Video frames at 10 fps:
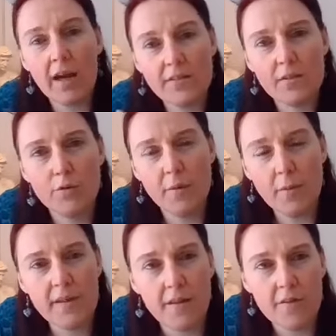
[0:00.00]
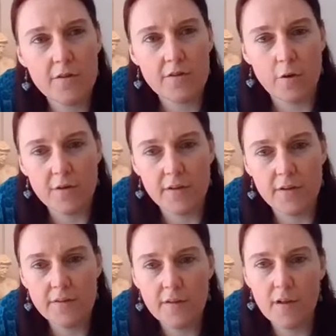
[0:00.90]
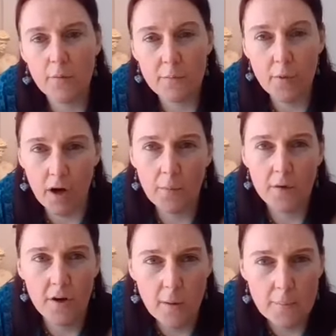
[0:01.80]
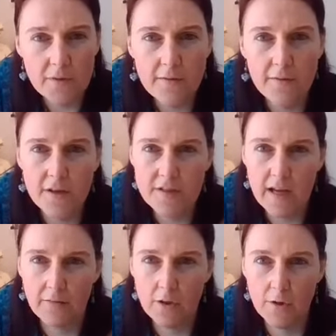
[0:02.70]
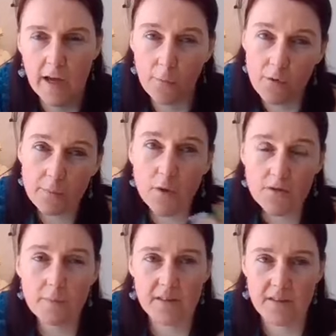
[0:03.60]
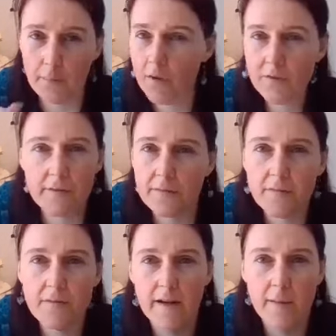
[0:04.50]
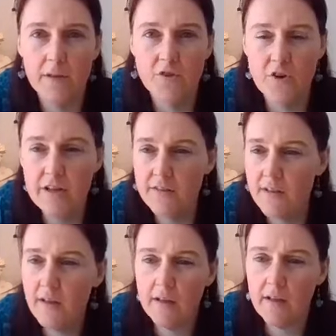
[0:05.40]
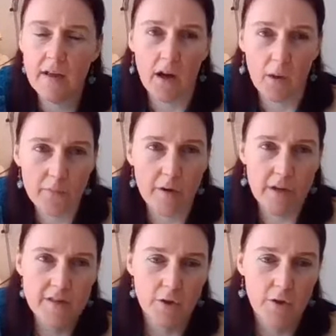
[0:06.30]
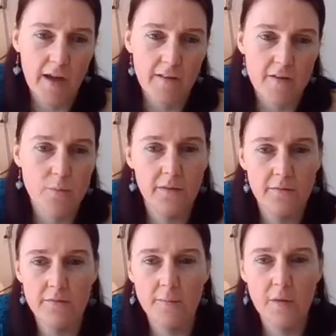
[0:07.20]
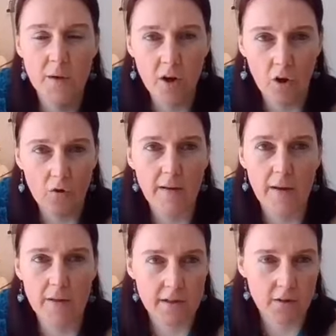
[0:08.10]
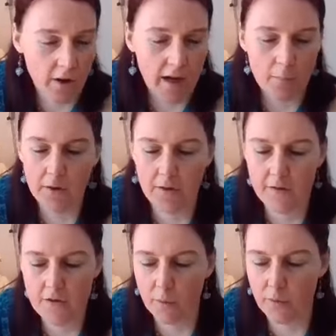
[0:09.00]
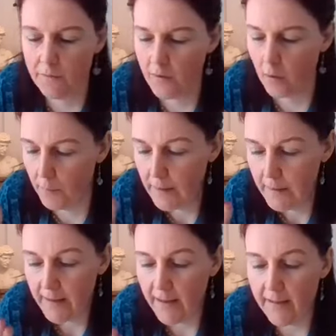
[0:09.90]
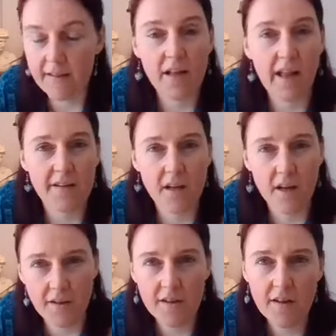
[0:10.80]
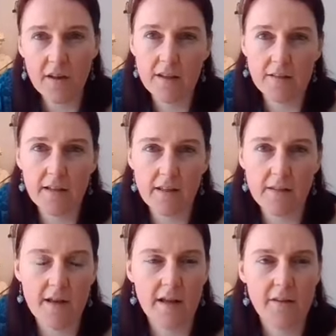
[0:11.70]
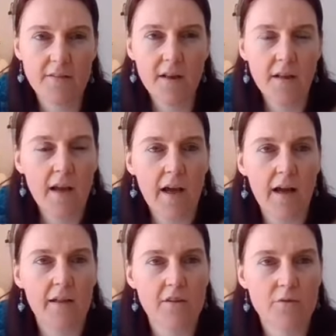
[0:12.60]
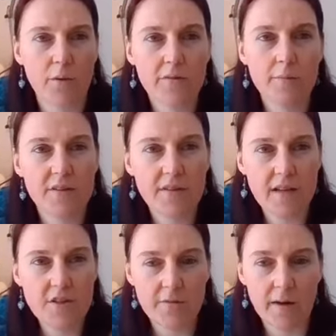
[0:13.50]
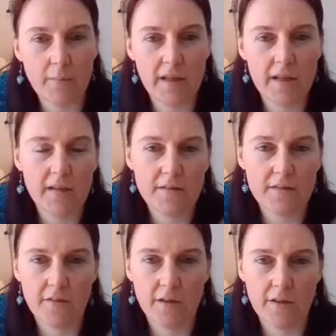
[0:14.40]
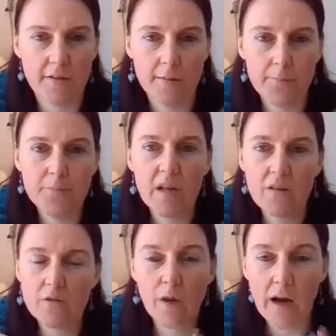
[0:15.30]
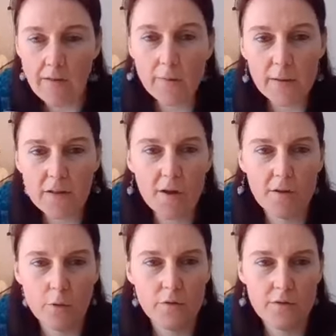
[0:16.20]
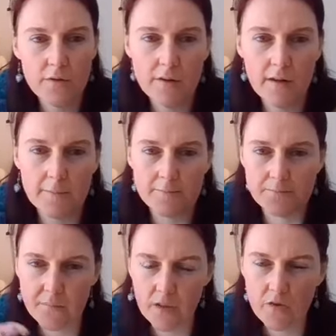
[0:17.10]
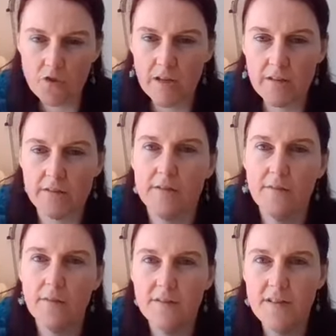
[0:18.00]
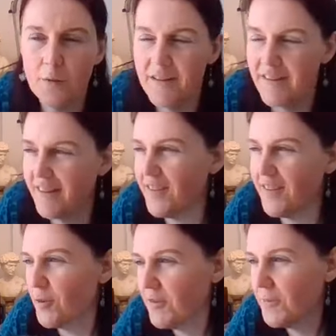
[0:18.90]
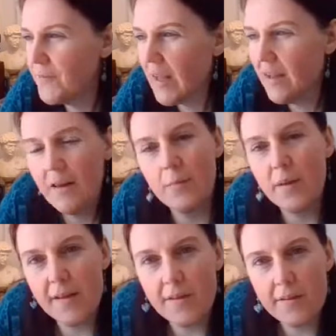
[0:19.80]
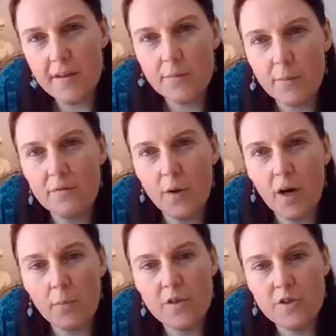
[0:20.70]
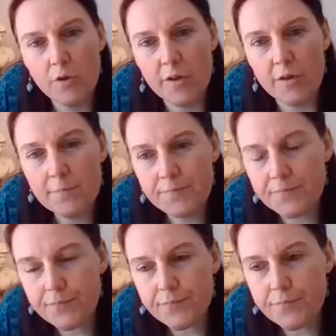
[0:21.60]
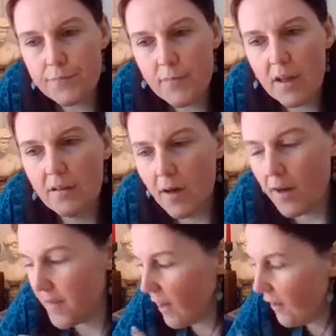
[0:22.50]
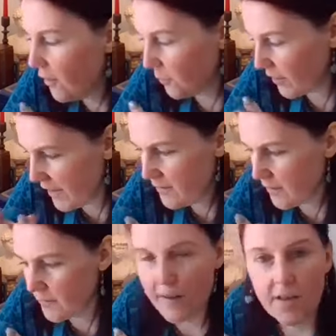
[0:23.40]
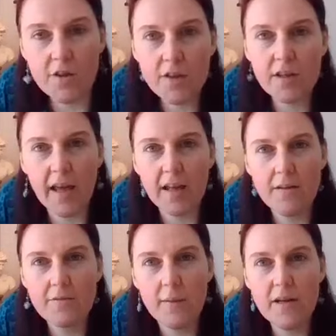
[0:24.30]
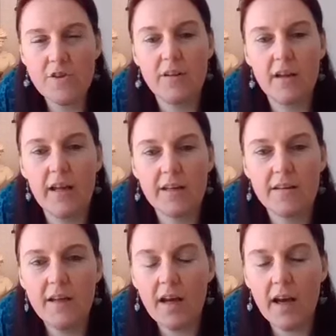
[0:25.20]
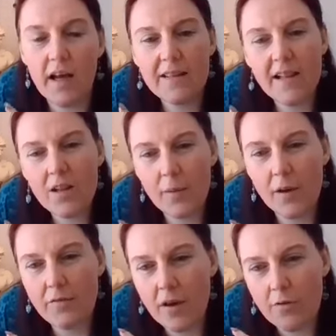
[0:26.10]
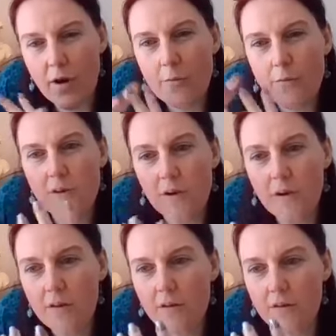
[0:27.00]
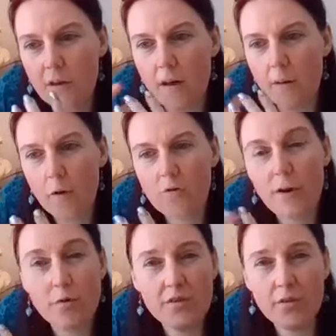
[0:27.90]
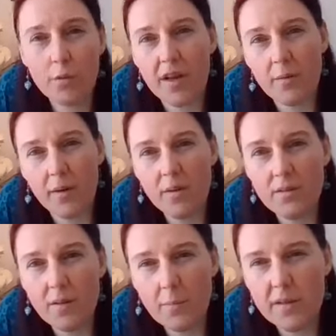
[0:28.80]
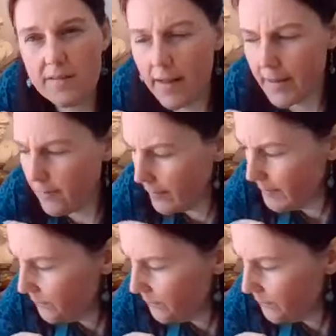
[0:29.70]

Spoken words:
And so some of the other resources that we've put up on our website for you to have a look at, we've put some examples of different family trees up for you to look at. There's one from the McCall family in Loch Aber, there's one from the Clan Gunn in Caithness, and there's one from the Sage family in Sutherland. So have a wee look at those trees and see what you think of those. But the other things we've put up to show you are the other places that you can get information and a little bit of a more round story about somebody's life.